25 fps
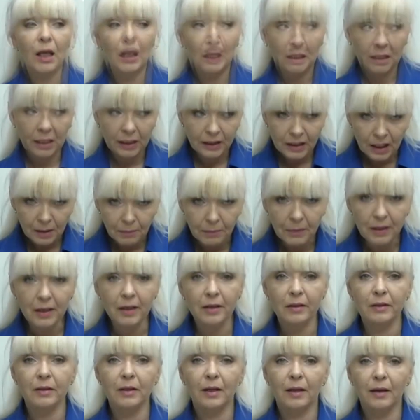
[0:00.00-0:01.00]
In order
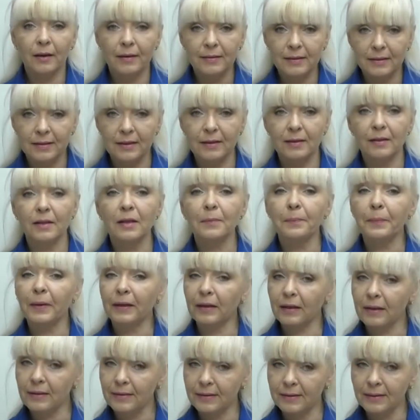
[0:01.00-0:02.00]
to draw your
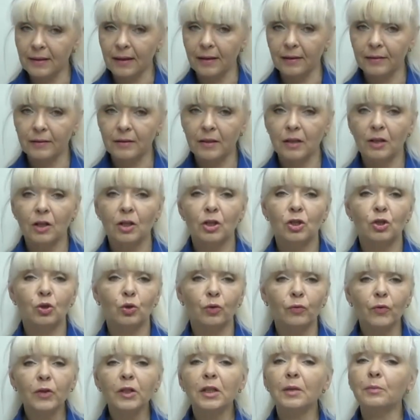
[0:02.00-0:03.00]
attention to this padding,
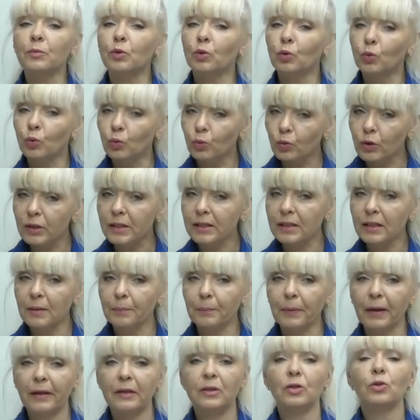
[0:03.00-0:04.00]
I have made it
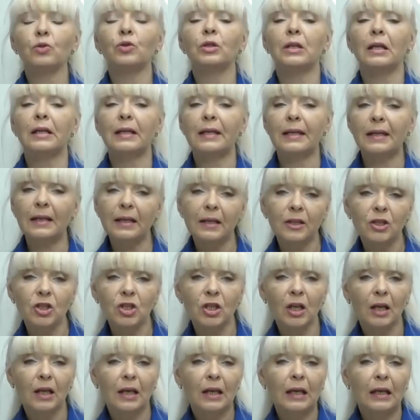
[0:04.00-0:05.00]
in the form of a
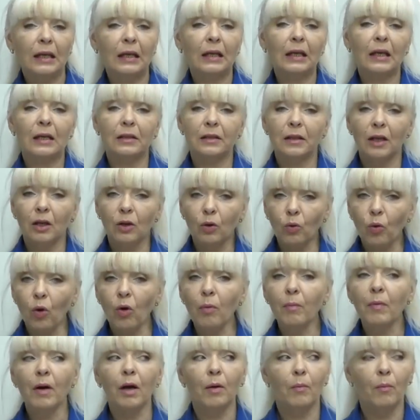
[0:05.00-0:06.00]
bright
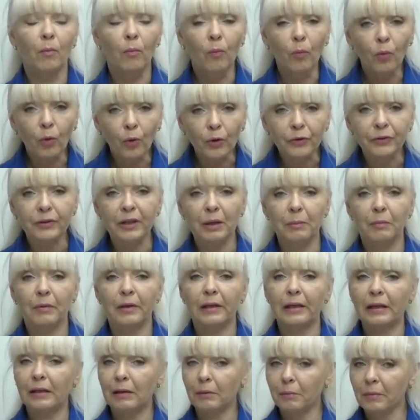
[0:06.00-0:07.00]
decorative element,
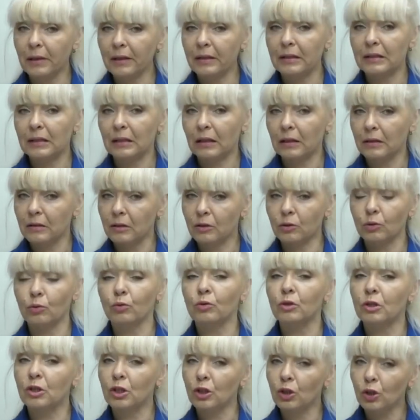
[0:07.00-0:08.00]
so that you
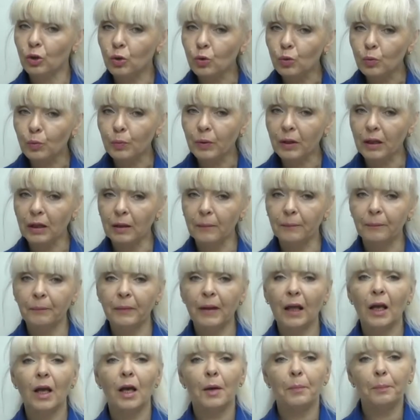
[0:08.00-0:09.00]
can see in the
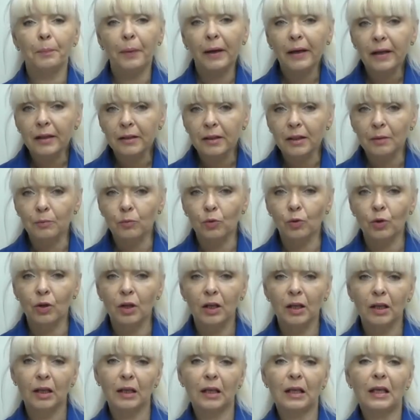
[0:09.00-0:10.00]
images what
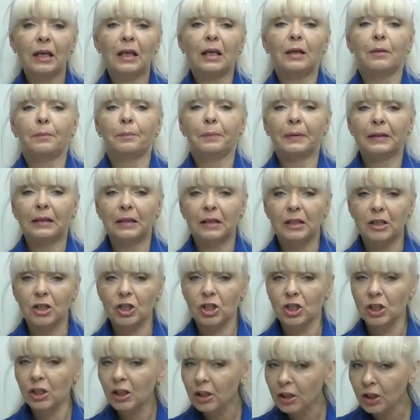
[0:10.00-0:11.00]
is hidden under the
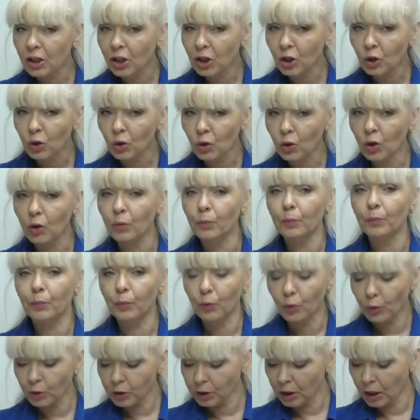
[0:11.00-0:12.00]
skirt and
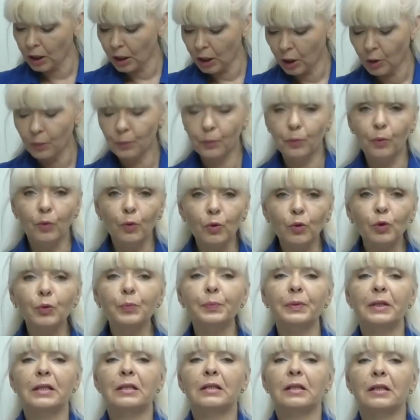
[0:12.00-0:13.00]
creates its
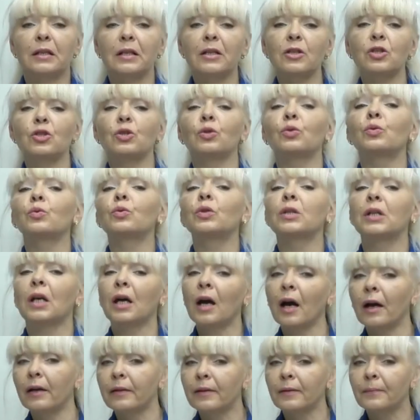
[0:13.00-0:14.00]
fullness in the
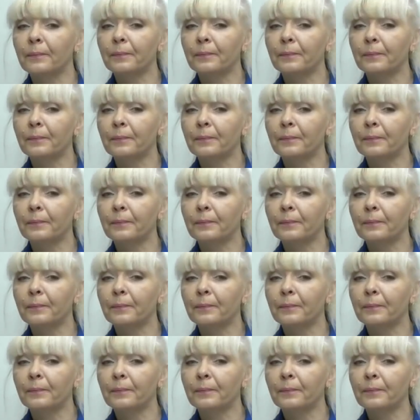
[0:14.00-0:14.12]
waistline.